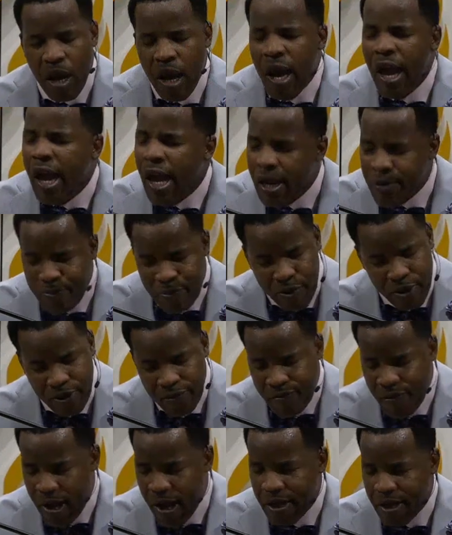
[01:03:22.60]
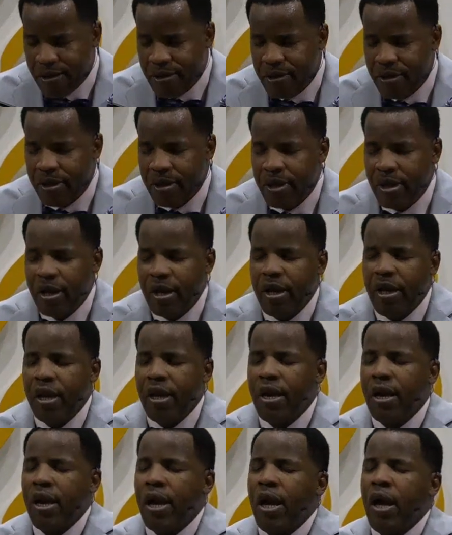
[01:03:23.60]
Help us, Father,
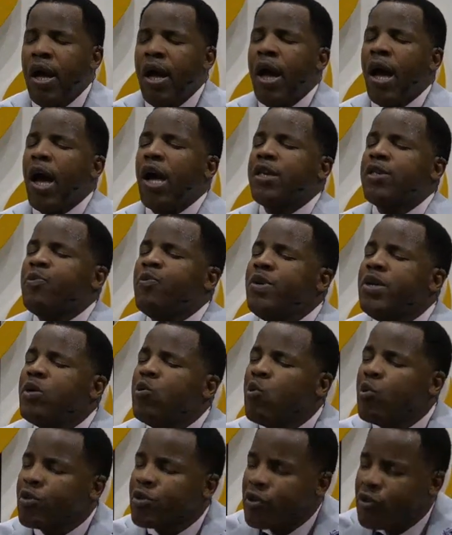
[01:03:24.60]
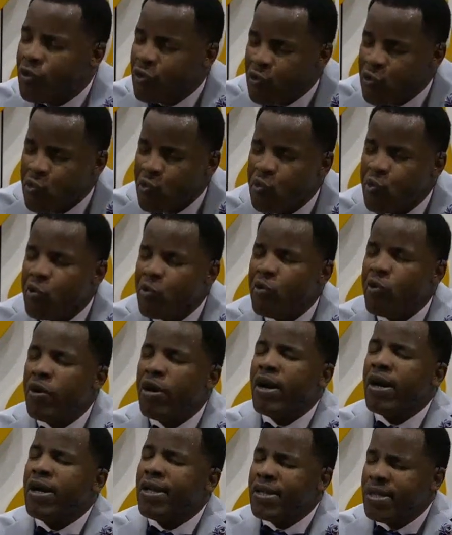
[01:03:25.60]
as we go through
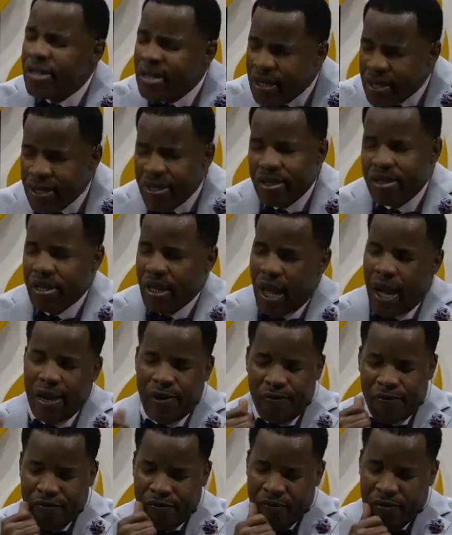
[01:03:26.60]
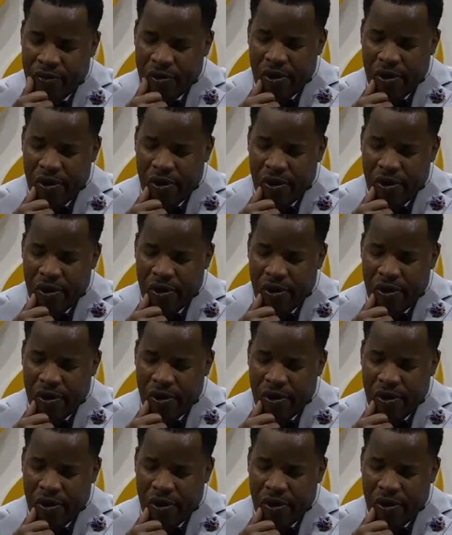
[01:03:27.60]
this life.